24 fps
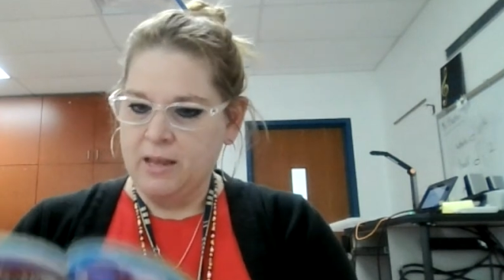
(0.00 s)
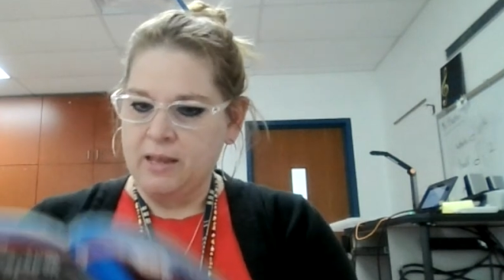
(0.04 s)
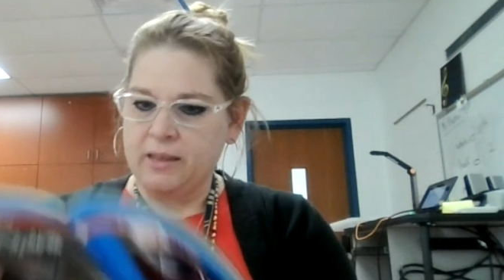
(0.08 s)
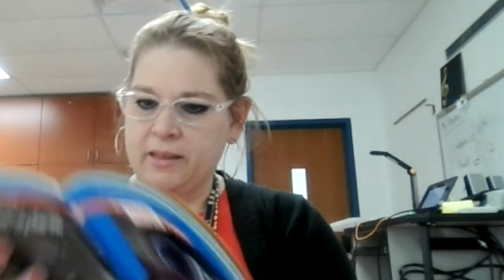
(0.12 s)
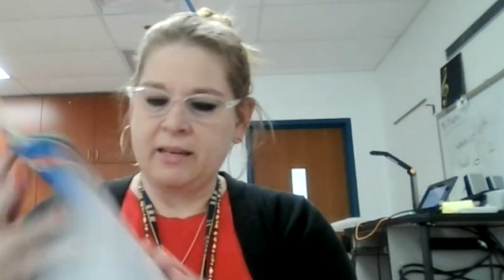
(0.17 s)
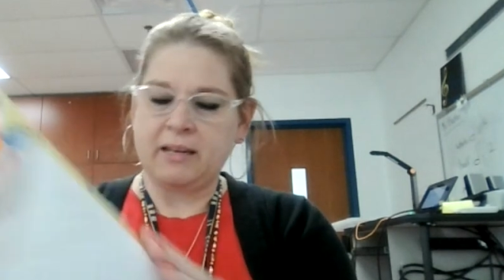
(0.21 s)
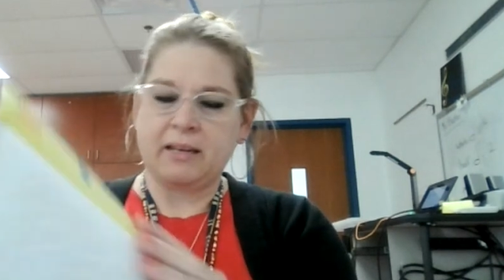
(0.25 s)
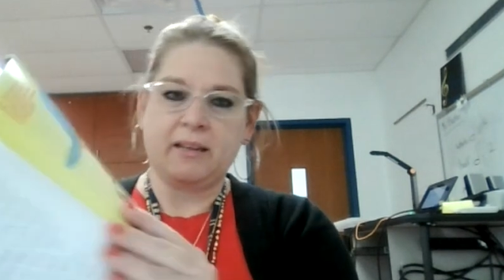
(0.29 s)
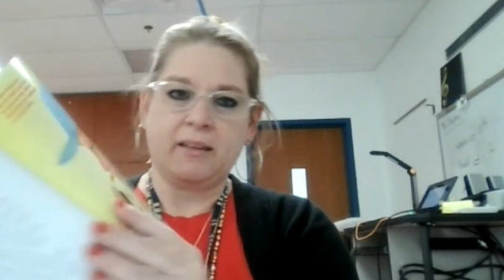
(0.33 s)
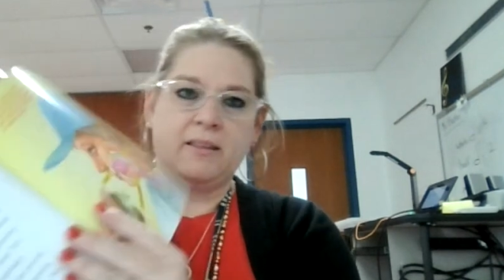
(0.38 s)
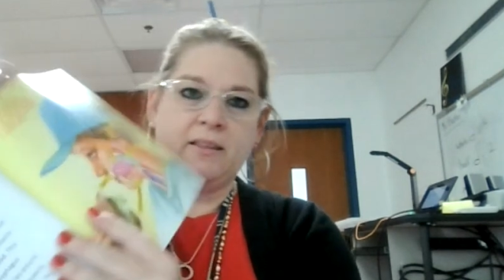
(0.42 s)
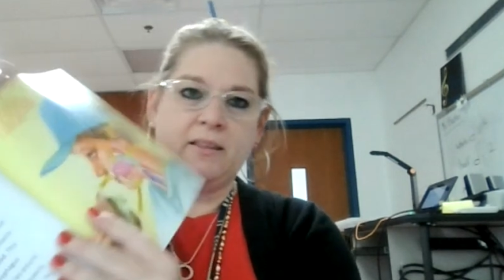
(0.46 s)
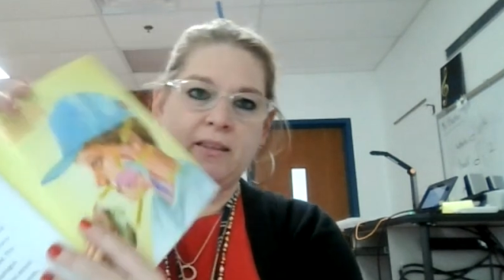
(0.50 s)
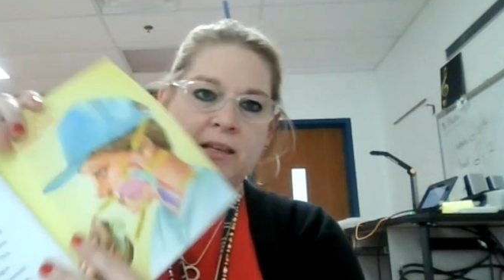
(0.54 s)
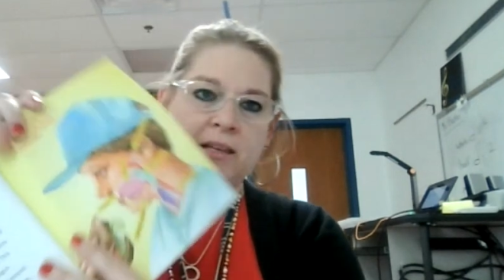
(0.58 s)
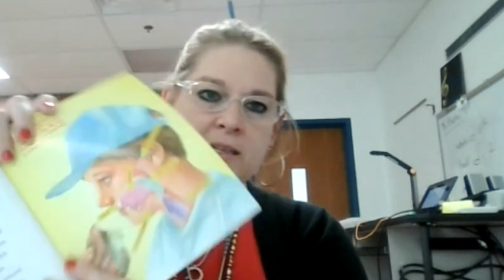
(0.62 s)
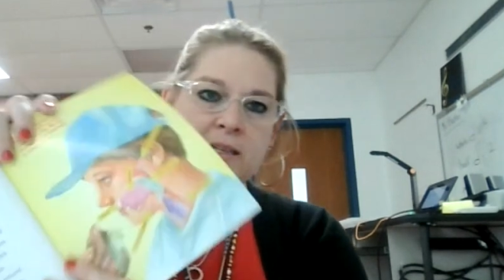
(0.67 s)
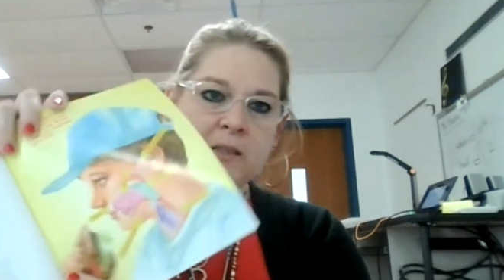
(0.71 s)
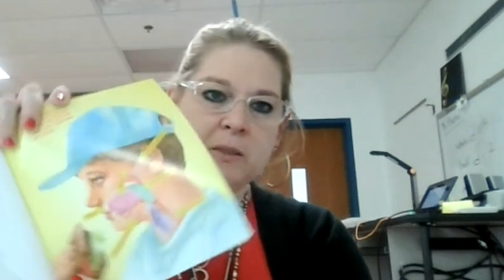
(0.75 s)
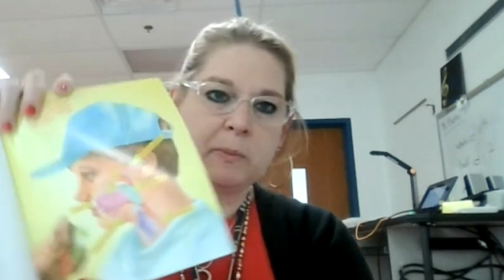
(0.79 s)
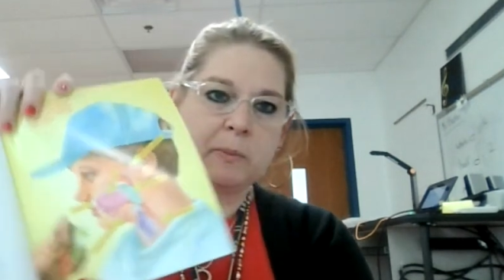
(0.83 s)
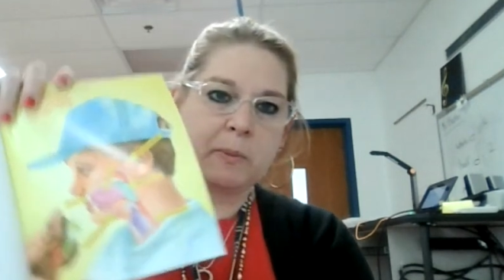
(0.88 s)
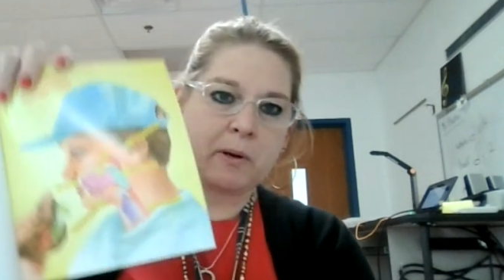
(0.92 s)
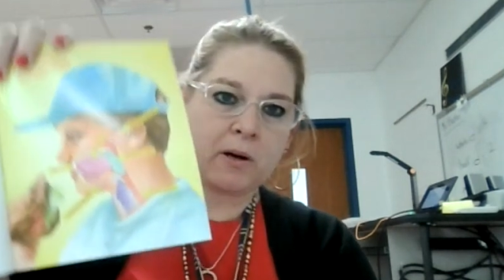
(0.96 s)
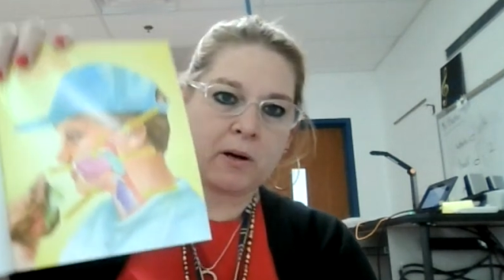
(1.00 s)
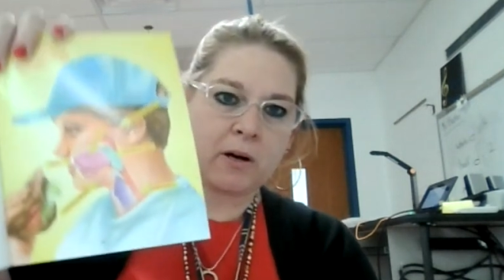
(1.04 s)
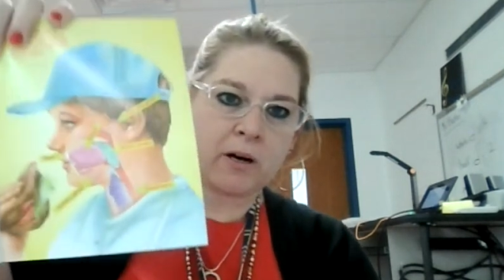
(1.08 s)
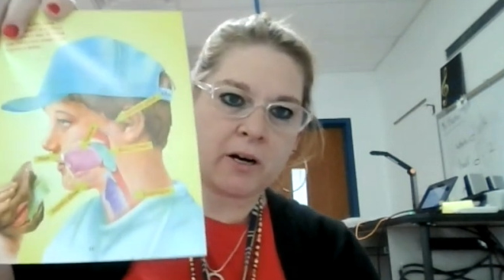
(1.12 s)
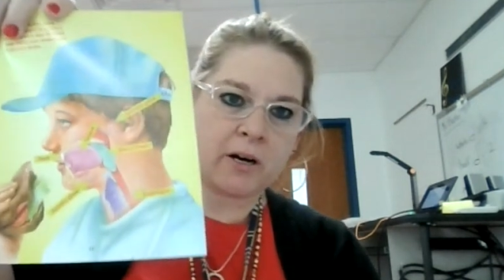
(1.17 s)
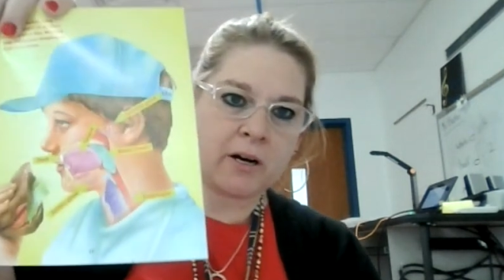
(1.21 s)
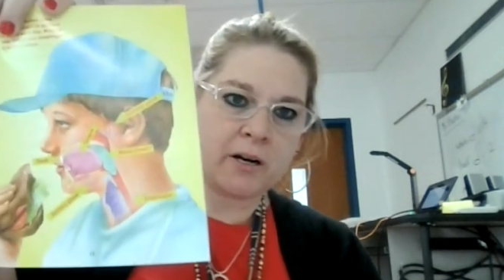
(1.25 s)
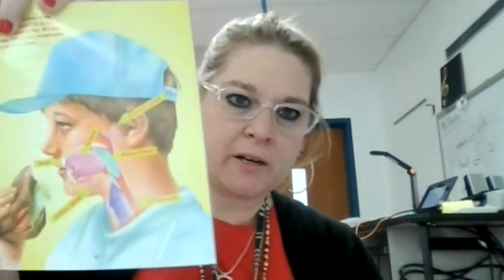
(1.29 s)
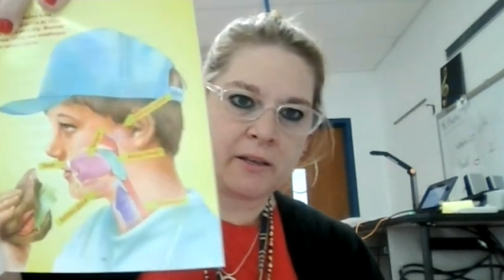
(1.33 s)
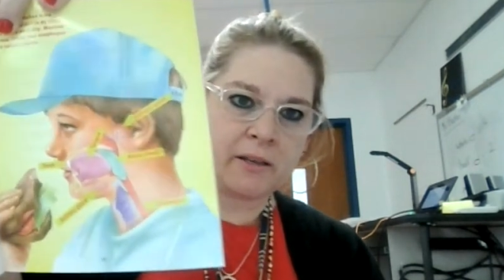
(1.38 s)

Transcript: Like this part,